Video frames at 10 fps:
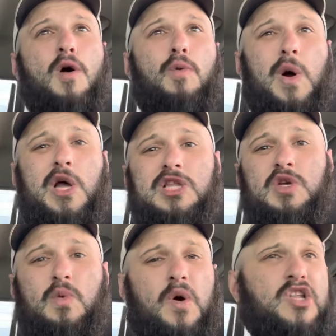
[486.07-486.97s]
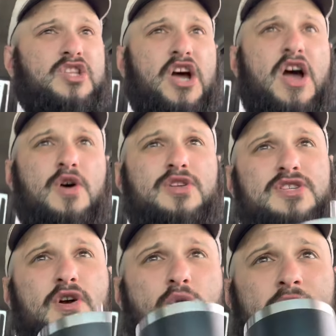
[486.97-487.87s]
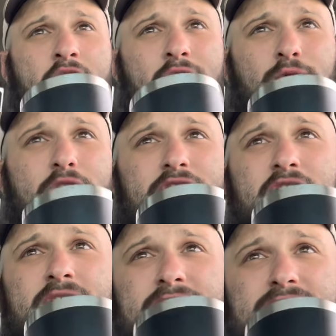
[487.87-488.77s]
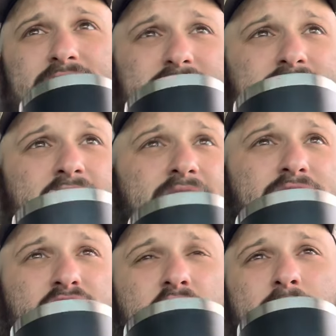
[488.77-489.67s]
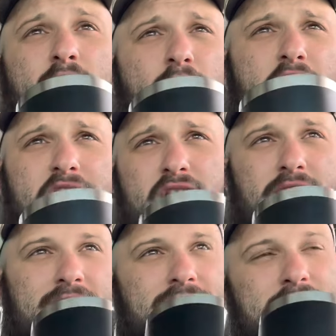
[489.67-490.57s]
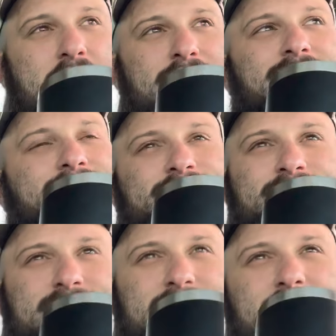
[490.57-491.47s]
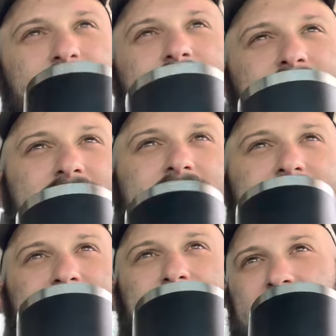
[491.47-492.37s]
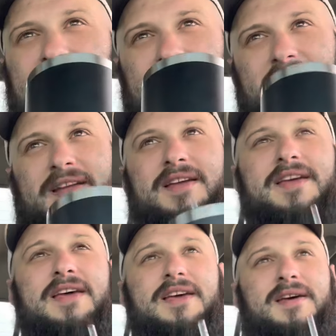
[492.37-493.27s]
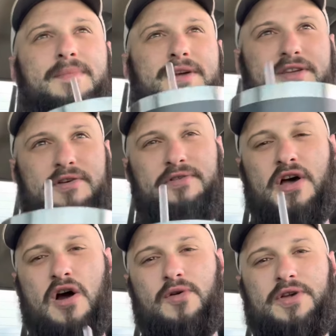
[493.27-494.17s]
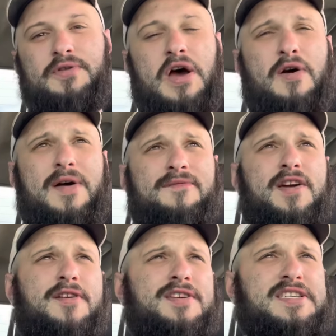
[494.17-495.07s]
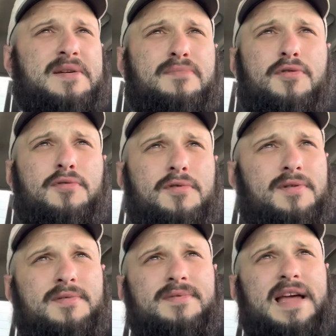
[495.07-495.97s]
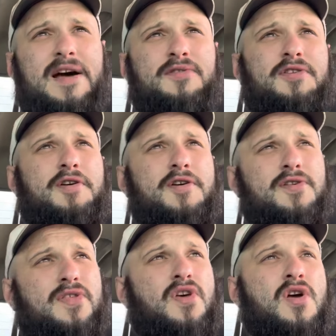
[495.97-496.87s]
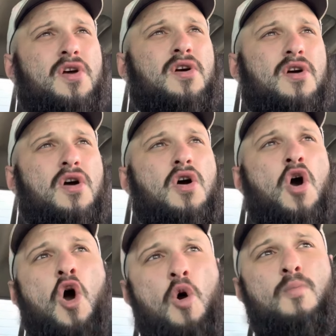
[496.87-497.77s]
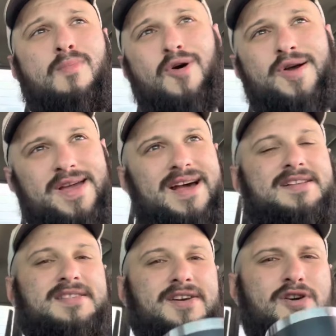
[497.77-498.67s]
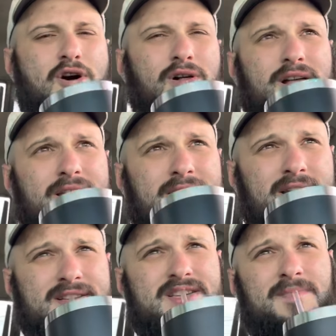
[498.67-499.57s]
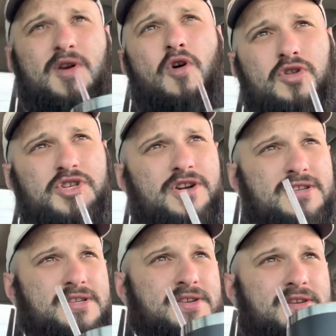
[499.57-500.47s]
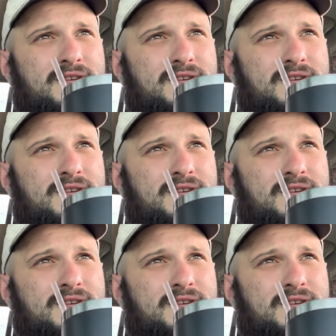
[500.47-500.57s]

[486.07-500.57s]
what the hell is going on? What is this? Some what, you know, they're like, it gets them thinking. But you know, I'm very simple, down to earth, homeboy, as they call it in some cultures.